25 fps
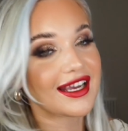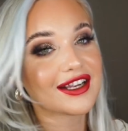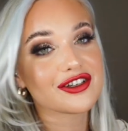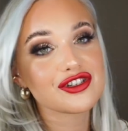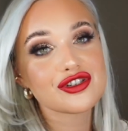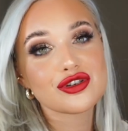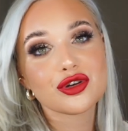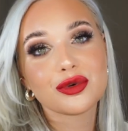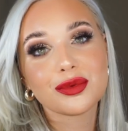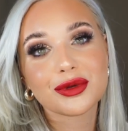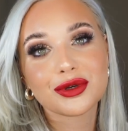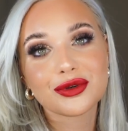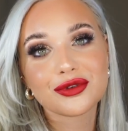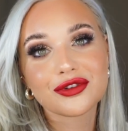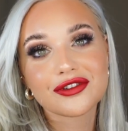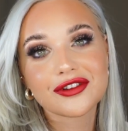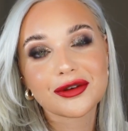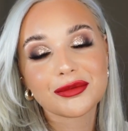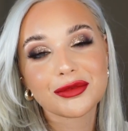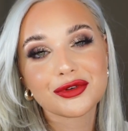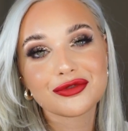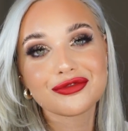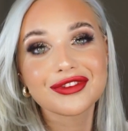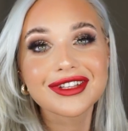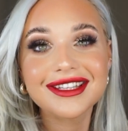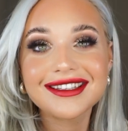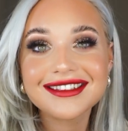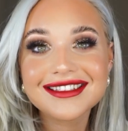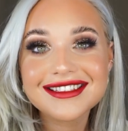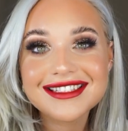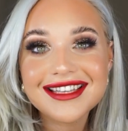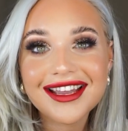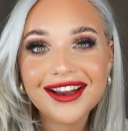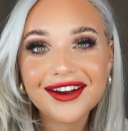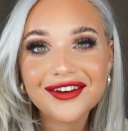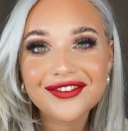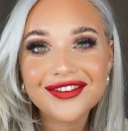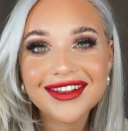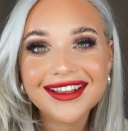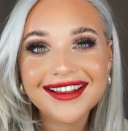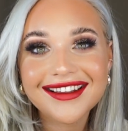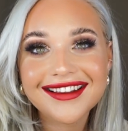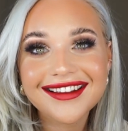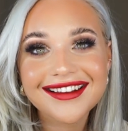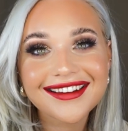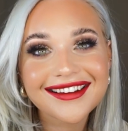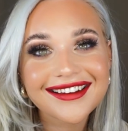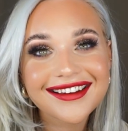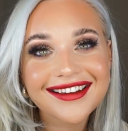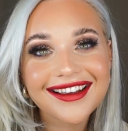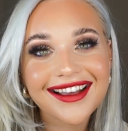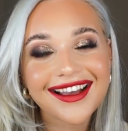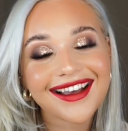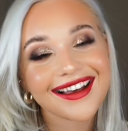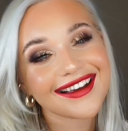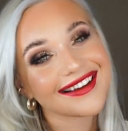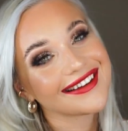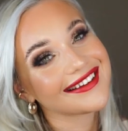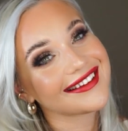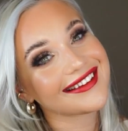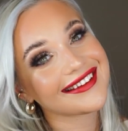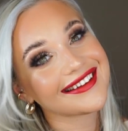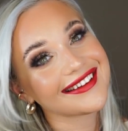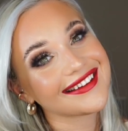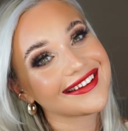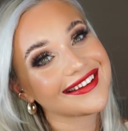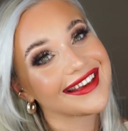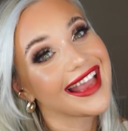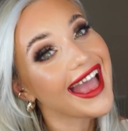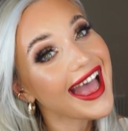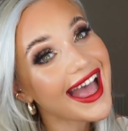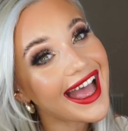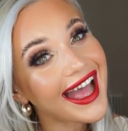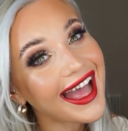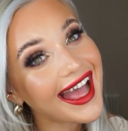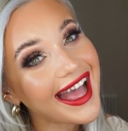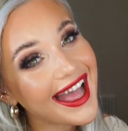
I just hope it goes to someone really deserving. And yeah.